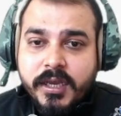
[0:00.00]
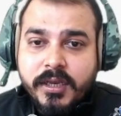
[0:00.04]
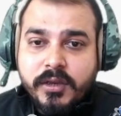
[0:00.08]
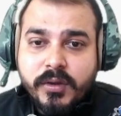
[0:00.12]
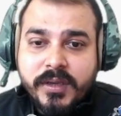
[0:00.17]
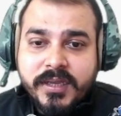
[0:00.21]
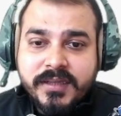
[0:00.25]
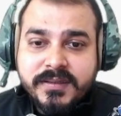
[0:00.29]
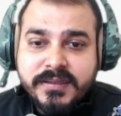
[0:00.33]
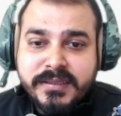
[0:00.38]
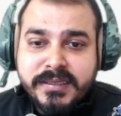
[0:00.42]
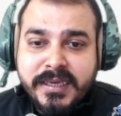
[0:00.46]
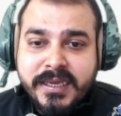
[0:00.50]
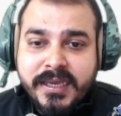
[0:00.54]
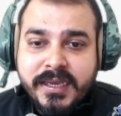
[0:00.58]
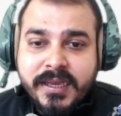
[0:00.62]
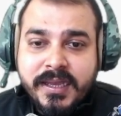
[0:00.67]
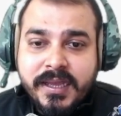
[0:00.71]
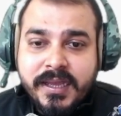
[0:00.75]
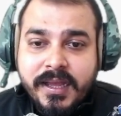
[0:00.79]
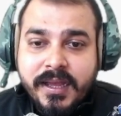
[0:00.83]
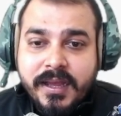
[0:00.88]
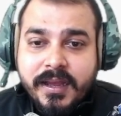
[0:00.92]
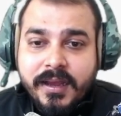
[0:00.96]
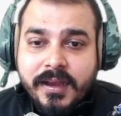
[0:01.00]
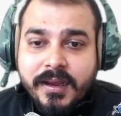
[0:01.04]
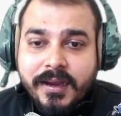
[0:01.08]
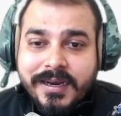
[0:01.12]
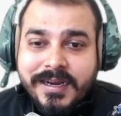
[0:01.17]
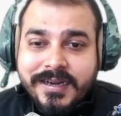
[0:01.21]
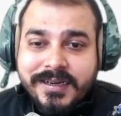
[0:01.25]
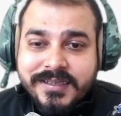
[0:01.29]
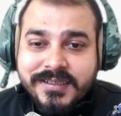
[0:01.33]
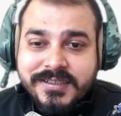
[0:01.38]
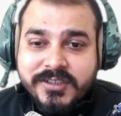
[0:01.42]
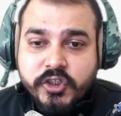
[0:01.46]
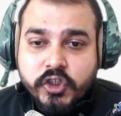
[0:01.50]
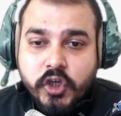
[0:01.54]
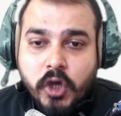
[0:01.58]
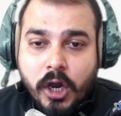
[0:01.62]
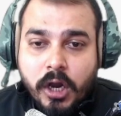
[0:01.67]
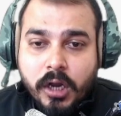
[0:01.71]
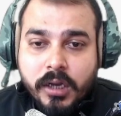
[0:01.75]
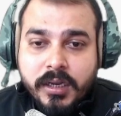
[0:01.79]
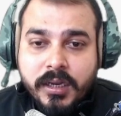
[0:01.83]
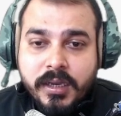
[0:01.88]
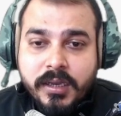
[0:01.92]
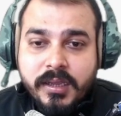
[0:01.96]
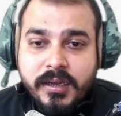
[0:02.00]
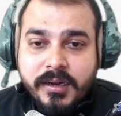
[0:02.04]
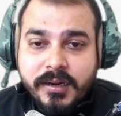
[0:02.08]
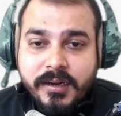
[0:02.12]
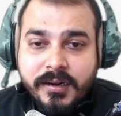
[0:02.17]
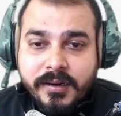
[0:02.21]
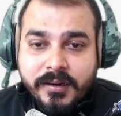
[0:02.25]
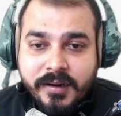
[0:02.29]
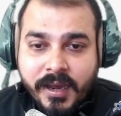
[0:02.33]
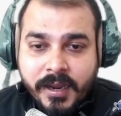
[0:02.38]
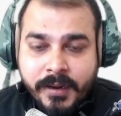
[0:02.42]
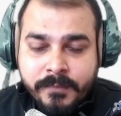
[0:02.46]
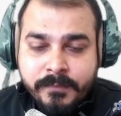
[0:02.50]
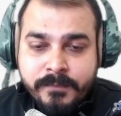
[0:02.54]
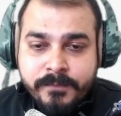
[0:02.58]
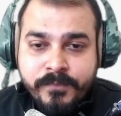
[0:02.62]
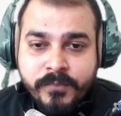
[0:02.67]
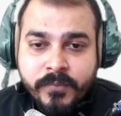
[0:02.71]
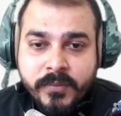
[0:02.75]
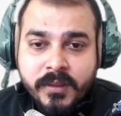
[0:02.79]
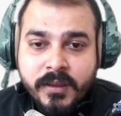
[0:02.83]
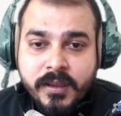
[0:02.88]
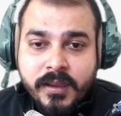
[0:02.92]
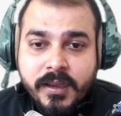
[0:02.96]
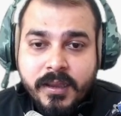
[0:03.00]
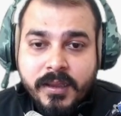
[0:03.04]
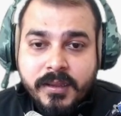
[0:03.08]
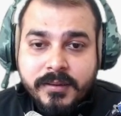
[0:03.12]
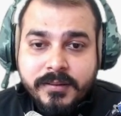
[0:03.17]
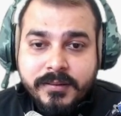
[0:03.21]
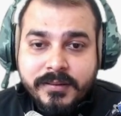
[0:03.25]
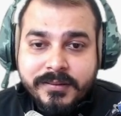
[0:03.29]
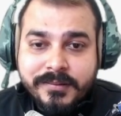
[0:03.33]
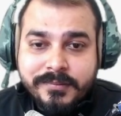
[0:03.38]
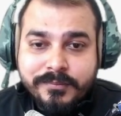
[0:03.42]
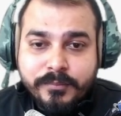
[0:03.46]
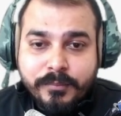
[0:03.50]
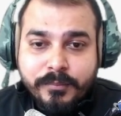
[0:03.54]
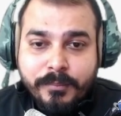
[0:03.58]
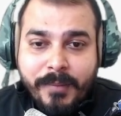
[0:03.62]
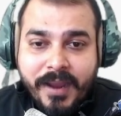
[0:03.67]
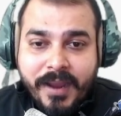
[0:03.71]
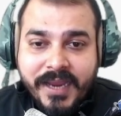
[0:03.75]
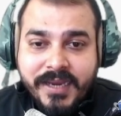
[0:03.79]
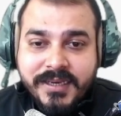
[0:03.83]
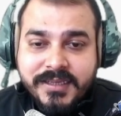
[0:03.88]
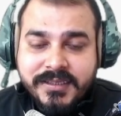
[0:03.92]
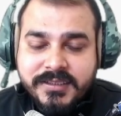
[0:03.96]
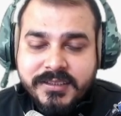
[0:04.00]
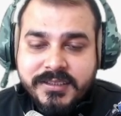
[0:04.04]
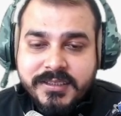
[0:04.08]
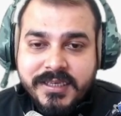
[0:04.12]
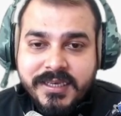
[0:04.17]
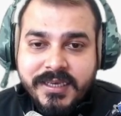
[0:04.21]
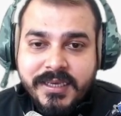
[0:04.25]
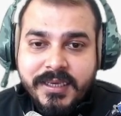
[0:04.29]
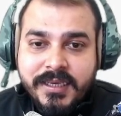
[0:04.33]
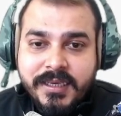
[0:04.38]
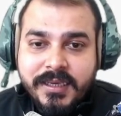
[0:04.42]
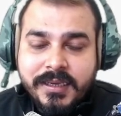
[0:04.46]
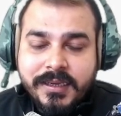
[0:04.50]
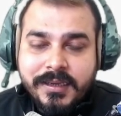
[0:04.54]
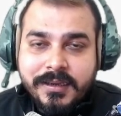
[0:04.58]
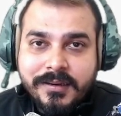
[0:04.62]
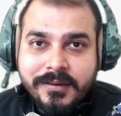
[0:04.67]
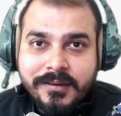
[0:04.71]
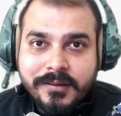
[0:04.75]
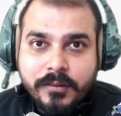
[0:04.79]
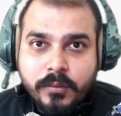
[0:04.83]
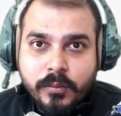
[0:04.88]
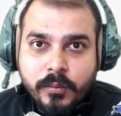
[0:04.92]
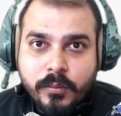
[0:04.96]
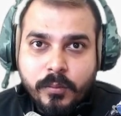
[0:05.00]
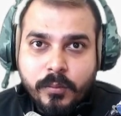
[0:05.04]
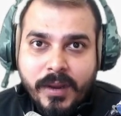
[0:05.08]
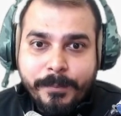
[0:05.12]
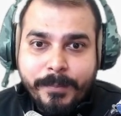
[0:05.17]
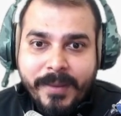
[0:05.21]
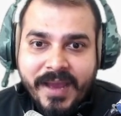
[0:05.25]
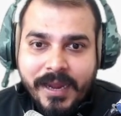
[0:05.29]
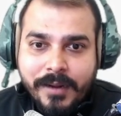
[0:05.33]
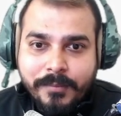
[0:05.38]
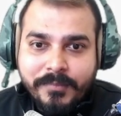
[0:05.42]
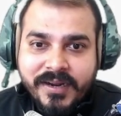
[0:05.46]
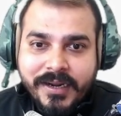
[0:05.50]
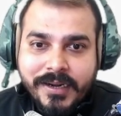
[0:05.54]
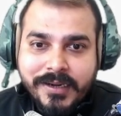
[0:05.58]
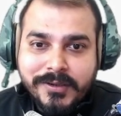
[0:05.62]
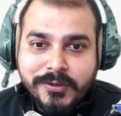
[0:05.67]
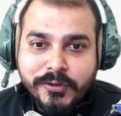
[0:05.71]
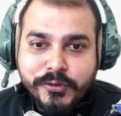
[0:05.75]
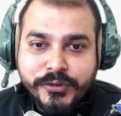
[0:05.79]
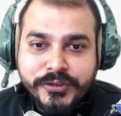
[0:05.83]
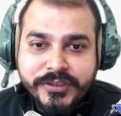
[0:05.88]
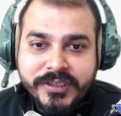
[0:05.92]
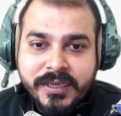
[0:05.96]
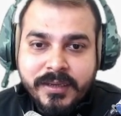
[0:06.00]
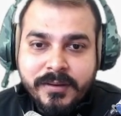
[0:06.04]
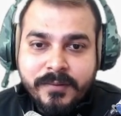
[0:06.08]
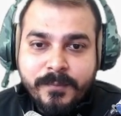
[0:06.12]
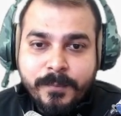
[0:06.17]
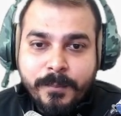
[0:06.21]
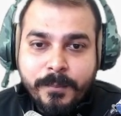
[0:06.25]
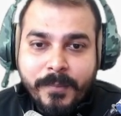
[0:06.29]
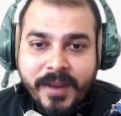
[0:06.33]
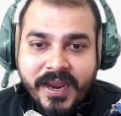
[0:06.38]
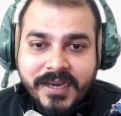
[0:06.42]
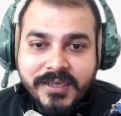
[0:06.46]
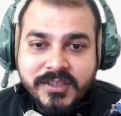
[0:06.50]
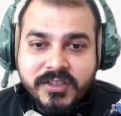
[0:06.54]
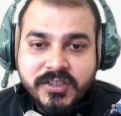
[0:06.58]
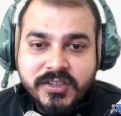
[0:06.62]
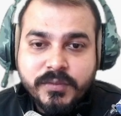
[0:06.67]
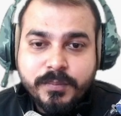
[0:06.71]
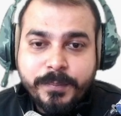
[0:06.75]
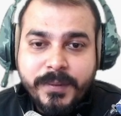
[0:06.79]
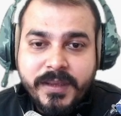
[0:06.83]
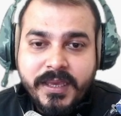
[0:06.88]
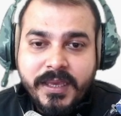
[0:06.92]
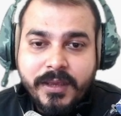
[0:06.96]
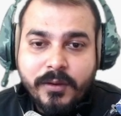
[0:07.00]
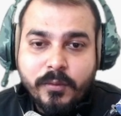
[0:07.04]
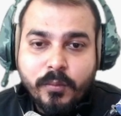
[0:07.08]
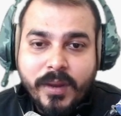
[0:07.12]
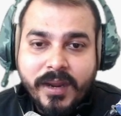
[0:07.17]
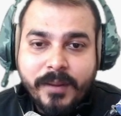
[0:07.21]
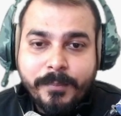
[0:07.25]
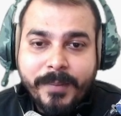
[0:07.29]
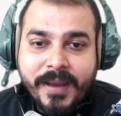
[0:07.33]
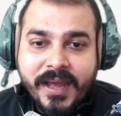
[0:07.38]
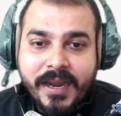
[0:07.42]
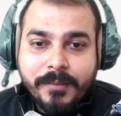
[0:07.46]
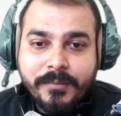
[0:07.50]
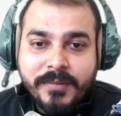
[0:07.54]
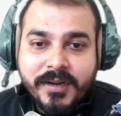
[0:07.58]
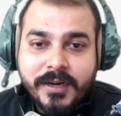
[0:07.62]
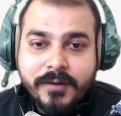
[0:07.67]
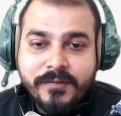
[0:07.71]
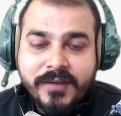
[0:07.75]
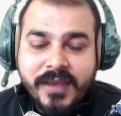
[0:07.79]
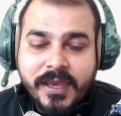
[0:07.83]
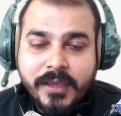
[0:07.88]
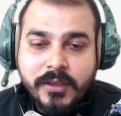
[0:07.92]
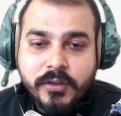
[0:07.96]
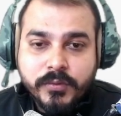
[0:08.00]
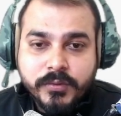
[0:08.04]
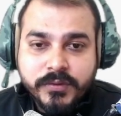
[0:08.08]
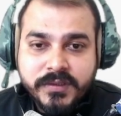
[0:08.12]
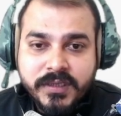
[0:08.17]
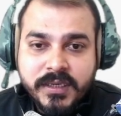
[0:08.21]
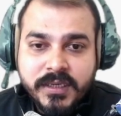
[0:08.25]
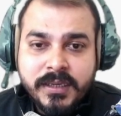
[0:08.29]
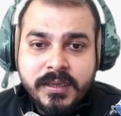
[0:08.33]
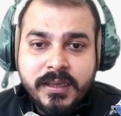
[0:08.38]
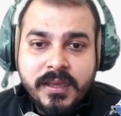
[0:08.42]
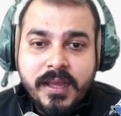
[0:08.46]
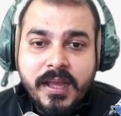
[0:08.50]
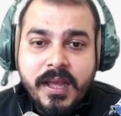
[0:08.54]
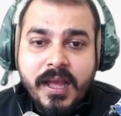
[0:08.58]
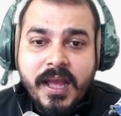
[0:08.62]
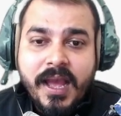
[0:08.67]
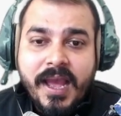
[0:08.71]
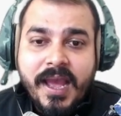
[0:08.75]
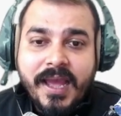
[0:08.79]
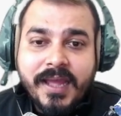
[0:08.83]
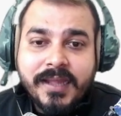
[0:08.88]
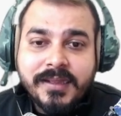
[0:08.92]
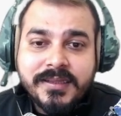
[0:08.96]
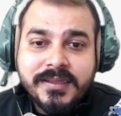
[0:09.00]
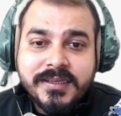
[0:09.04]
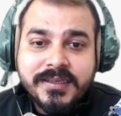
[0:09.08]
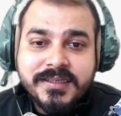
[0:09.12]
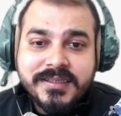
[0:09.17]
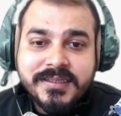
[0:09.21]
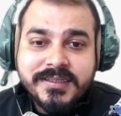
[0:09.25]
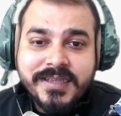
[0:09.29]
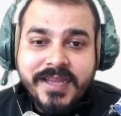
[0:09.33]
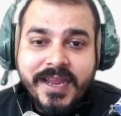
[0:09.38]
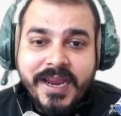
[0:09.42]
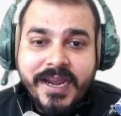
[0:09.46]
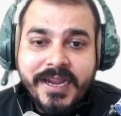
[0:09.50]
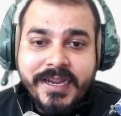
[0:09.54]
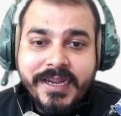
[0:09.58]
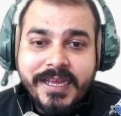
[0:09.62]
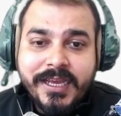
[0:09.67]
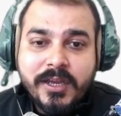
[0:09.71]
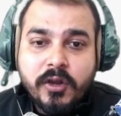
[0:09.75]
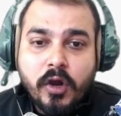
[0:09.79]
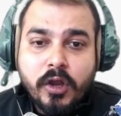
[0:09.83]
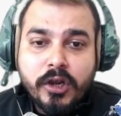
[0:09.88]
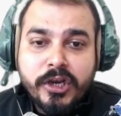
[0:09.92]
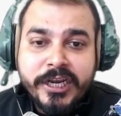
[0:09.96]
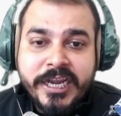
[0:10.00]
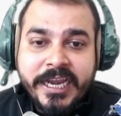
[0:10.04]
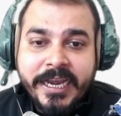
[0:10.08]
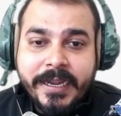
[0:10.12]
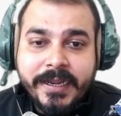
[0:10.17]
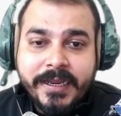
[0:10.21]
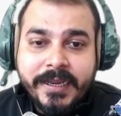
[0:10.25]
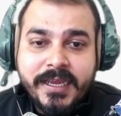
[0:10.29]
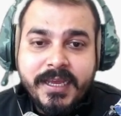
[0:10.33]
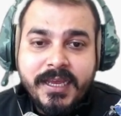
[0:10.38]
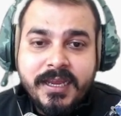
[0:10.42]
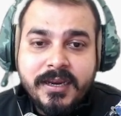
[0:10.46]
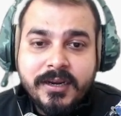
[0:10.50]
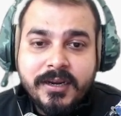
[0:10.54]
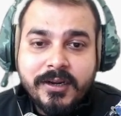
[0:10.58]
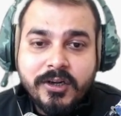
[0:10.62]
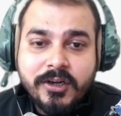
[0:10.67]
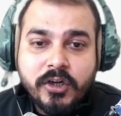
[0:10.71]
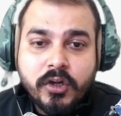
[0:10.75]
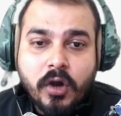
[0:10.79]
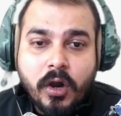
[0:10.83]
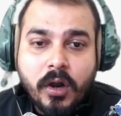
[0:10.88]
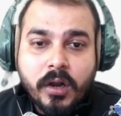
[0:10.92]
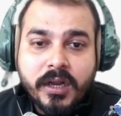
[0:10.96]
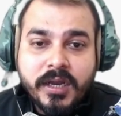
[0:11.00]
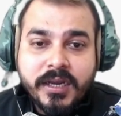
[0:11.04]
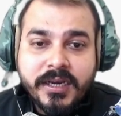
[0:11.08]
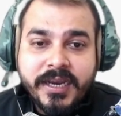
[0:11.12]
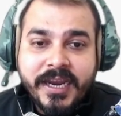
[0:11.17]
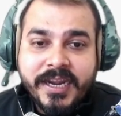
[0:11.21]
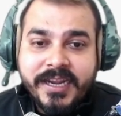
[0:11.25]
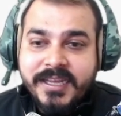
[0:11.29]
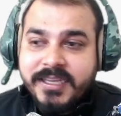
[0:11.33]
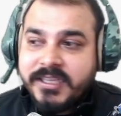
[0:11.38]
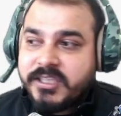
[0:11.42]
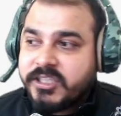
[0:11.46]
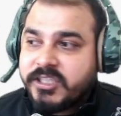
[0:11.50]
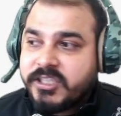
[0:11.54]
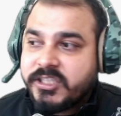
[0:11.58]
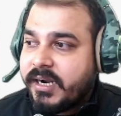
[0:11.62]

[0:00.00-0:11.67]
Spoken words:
here you can see it is Docker run minus D one parameter using minus P one parameter we are using. And this is 80:80 Docker getting